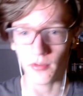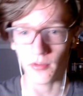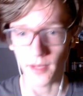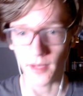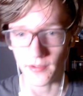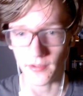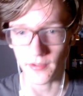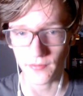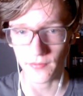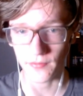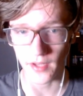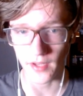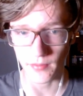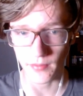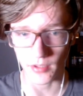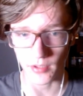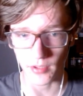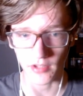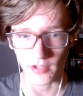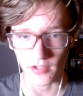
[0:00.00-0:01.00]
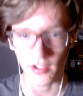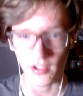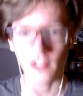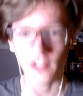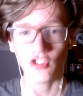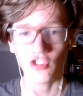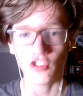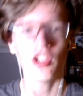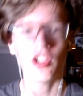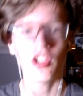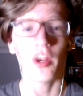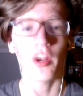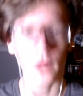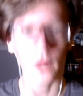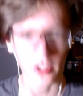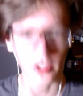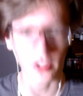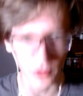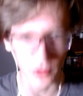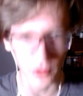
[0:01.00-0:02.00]
is my favorite
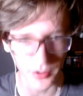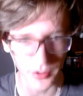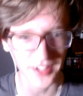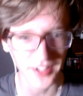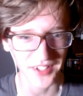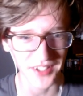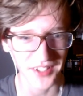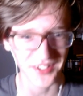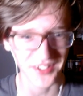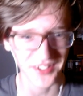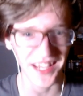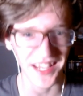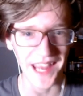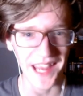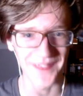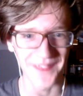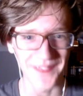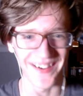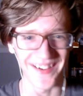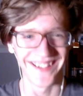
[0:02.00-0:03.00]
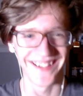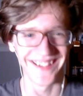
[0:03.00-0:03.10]
character in this game.